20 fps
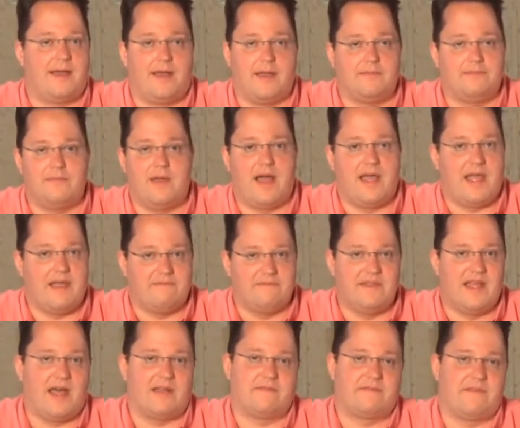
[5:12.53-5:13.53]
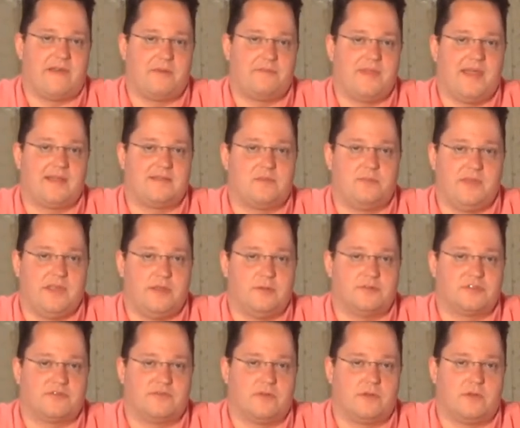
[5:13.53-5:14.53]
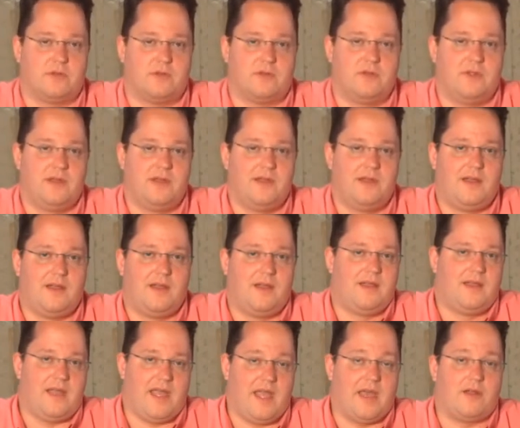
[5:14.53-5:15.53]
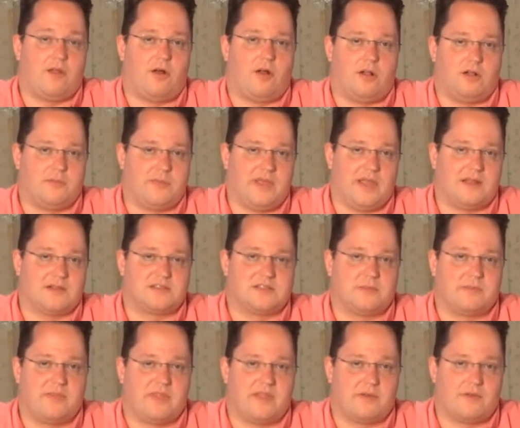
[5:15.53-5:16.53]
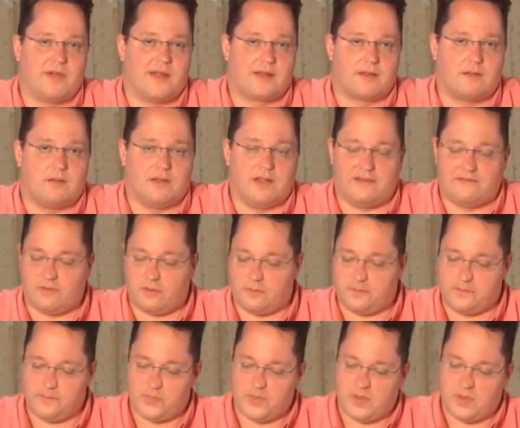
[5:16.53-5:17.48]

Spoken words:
I have not found that to be useful at all beyond some theoretical level.